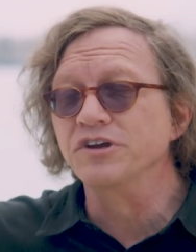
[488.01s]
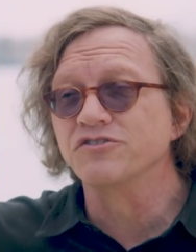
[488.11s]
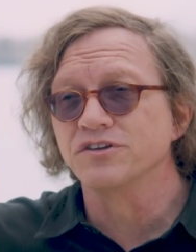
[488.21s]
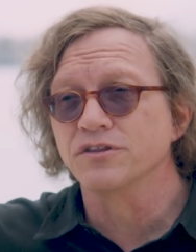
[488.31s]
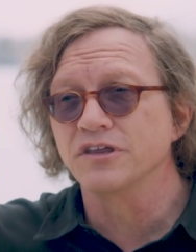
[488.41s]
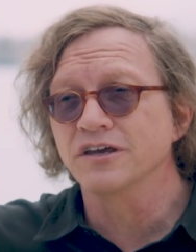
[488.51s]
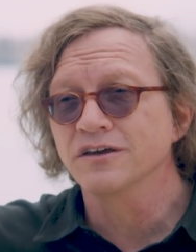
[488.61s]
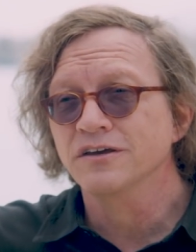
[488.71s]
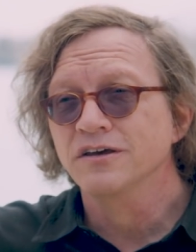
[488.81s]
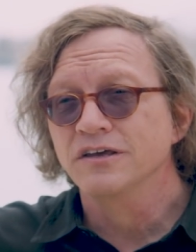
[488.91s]
reason to think
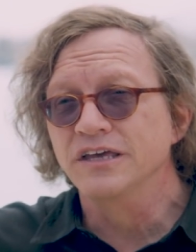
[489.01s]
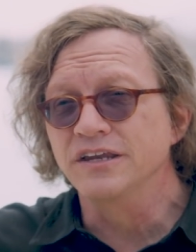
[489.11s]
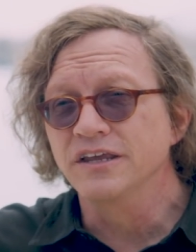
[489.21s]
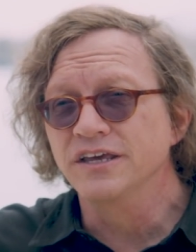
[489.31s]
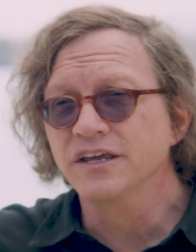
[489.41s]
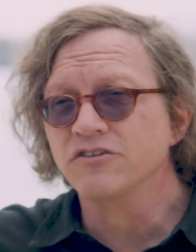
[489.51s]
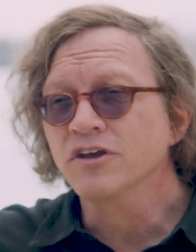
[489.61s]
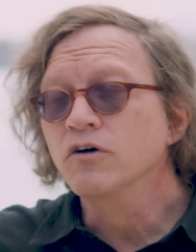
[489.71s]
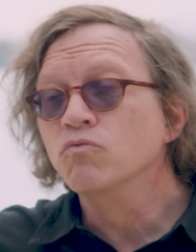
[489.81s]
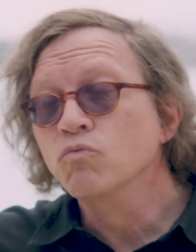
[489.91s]
it is.